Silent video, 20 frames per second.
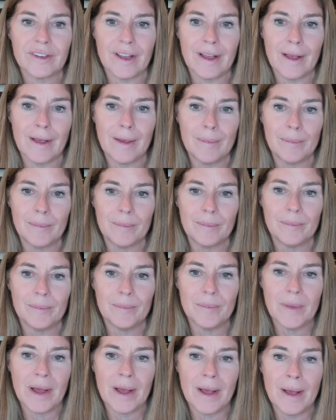
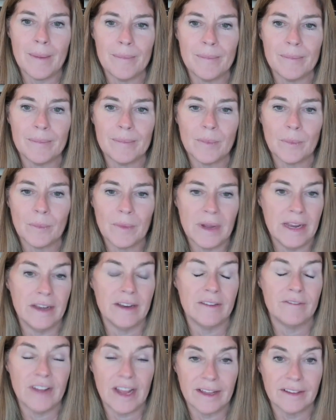in
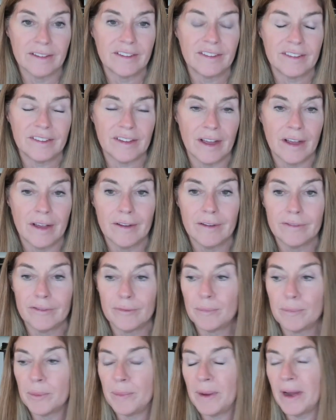advance
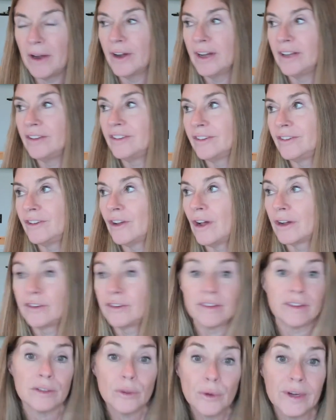of preparing to talk
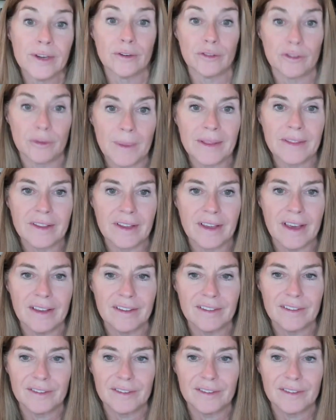to the lawyers about the case.